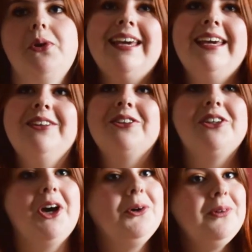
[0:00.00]
thought it'll
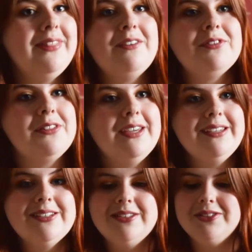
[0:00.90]
go with everything
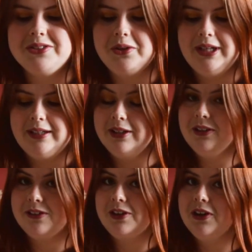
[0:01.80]
because there's not like
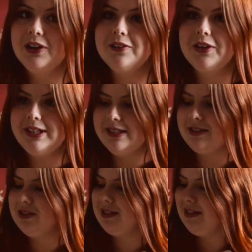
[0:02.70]
another colour on it.
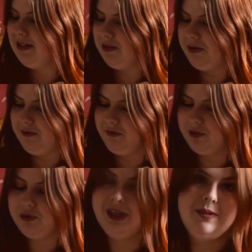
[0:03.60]
It's just this sort of
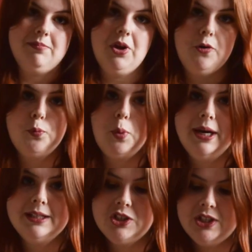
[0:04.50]
cream
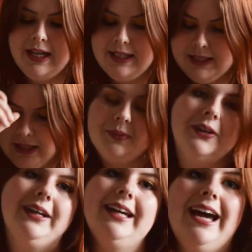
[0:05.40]
off-white shade.
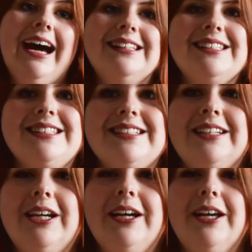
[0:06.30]
But it adds
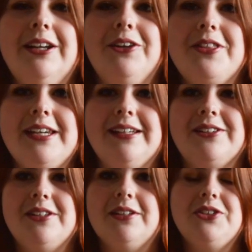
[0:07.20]
another little
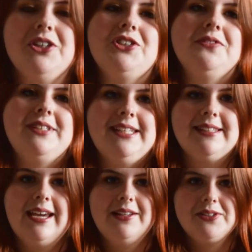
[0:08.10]
touch of
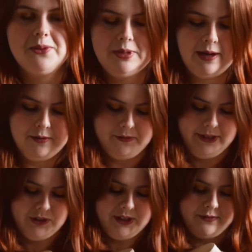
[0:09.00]
detail to an
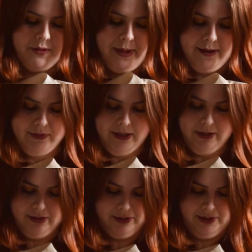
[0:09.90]
outfit just from
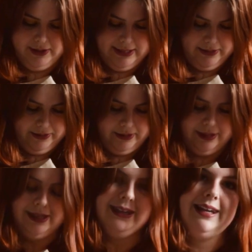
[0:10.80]
having those little
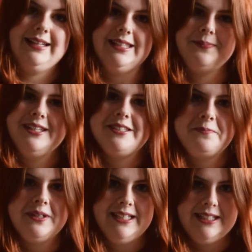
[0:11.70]
lacy bits
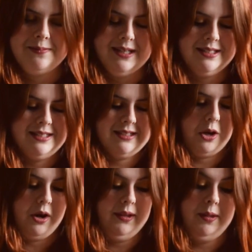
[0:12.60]
and pleaty bits
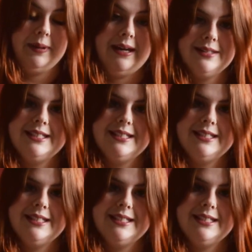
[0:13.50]
on the blouse